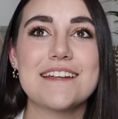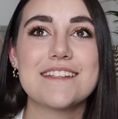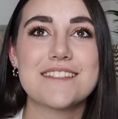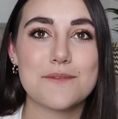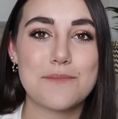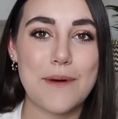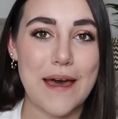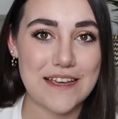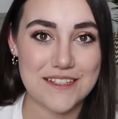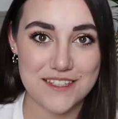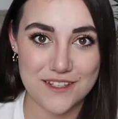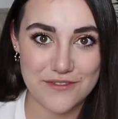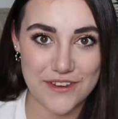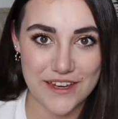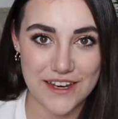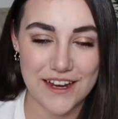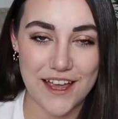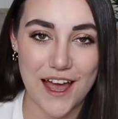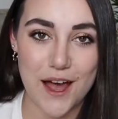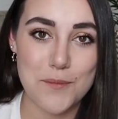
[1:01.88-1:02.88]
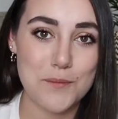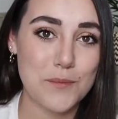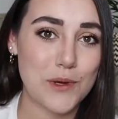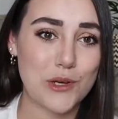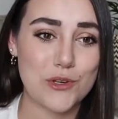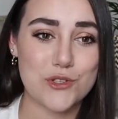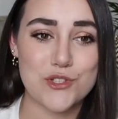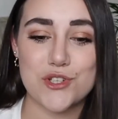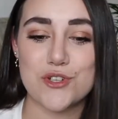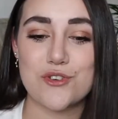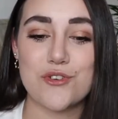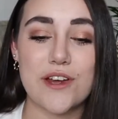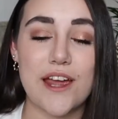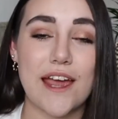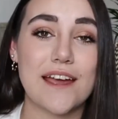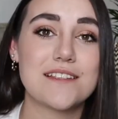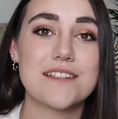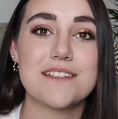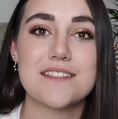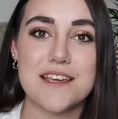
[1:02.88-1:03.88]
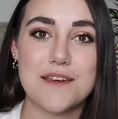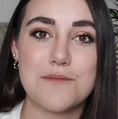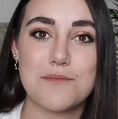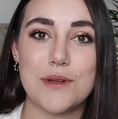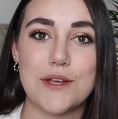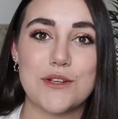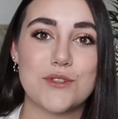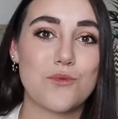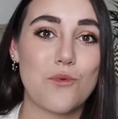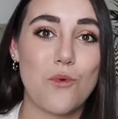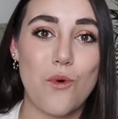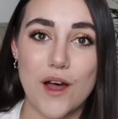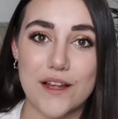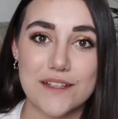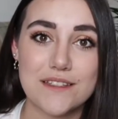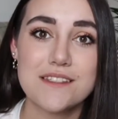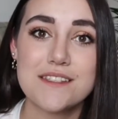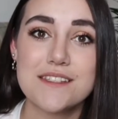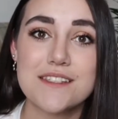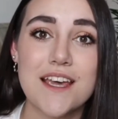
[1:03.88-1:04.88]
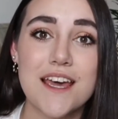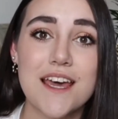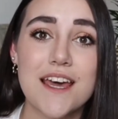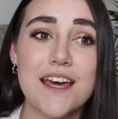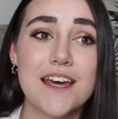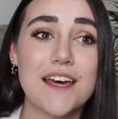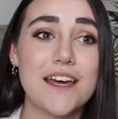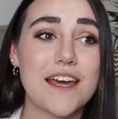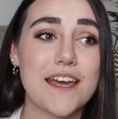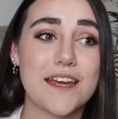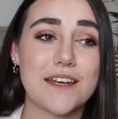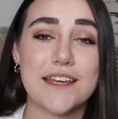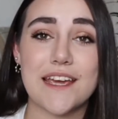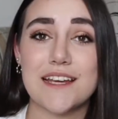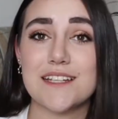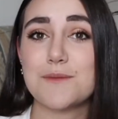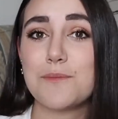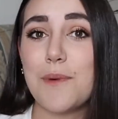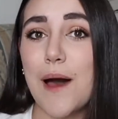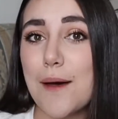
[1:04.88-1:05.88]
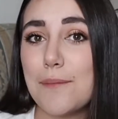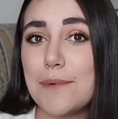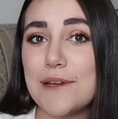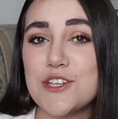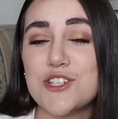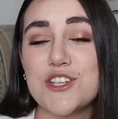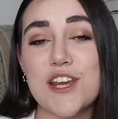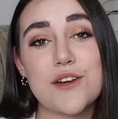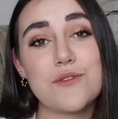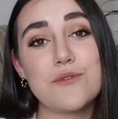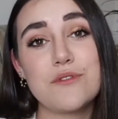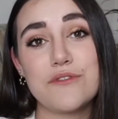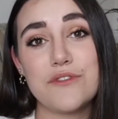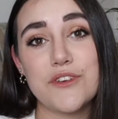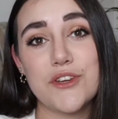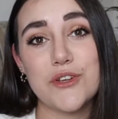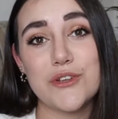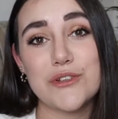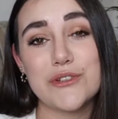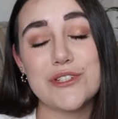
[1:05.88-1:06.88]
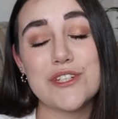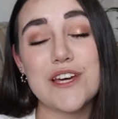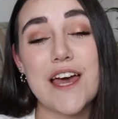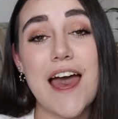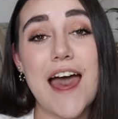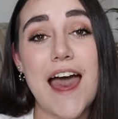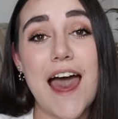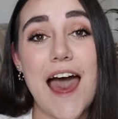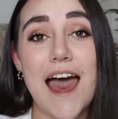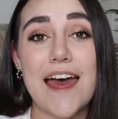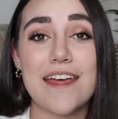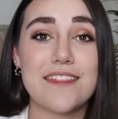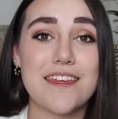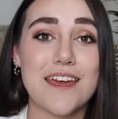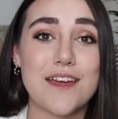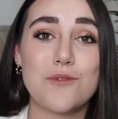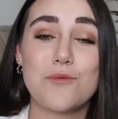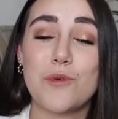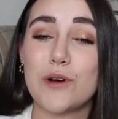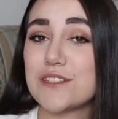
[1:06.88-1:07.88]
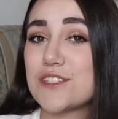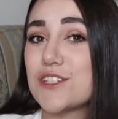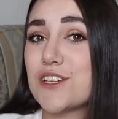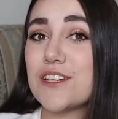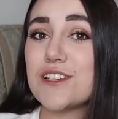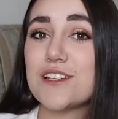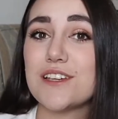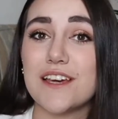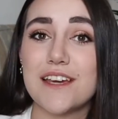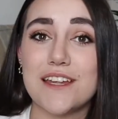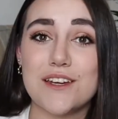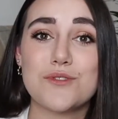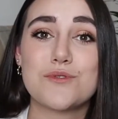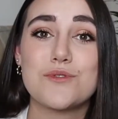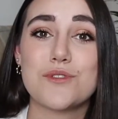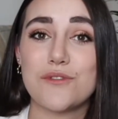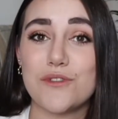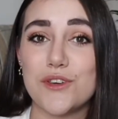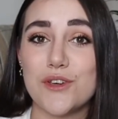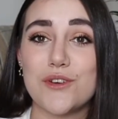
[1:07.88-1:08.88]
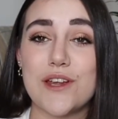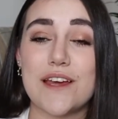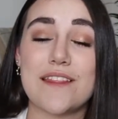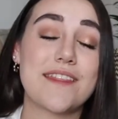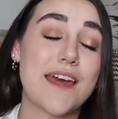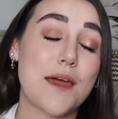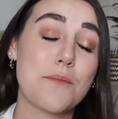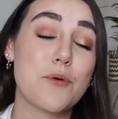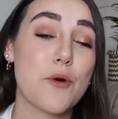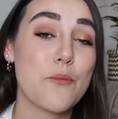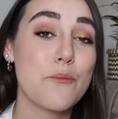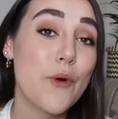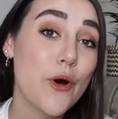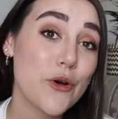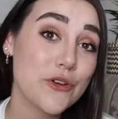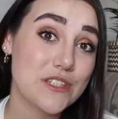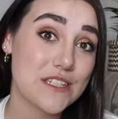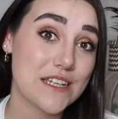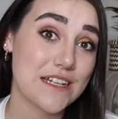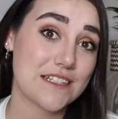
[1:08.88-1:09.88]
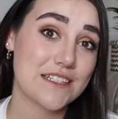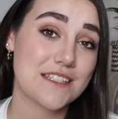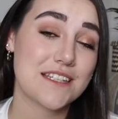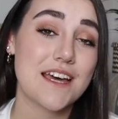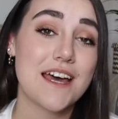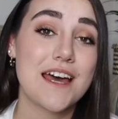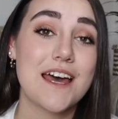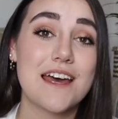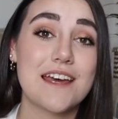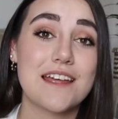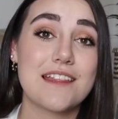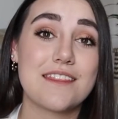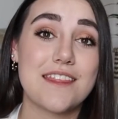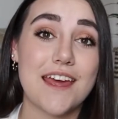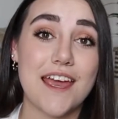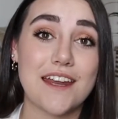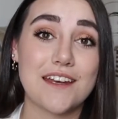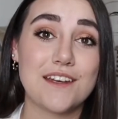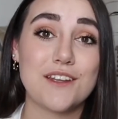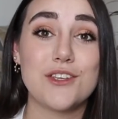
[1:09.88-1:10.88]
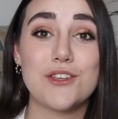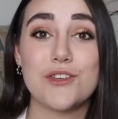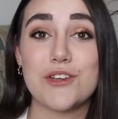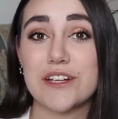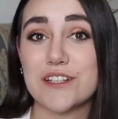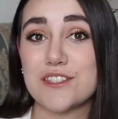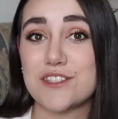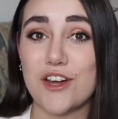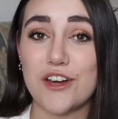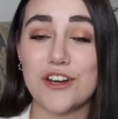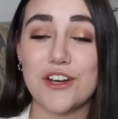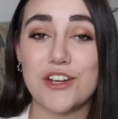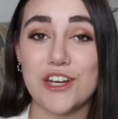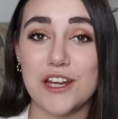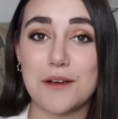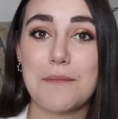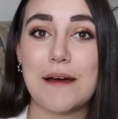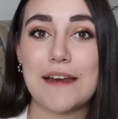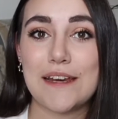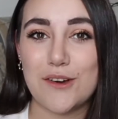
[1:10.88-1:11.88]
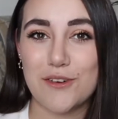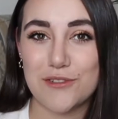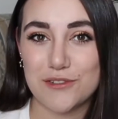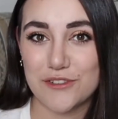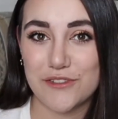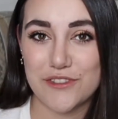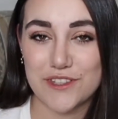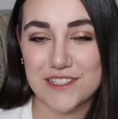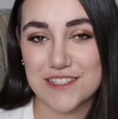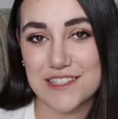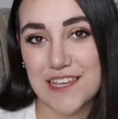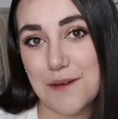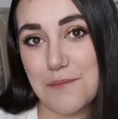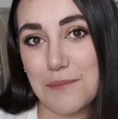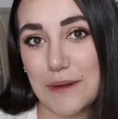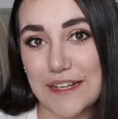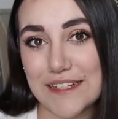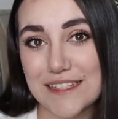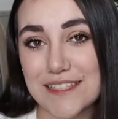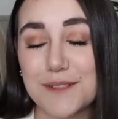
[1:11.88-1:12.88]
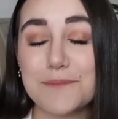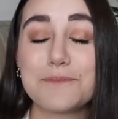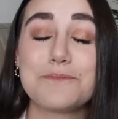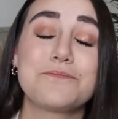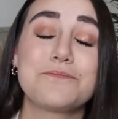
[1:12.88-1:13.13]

is a passive income because you create a template once, it gets published and reviewed, and then once it is reviewed and they promote it, then you can start earning money off of this template.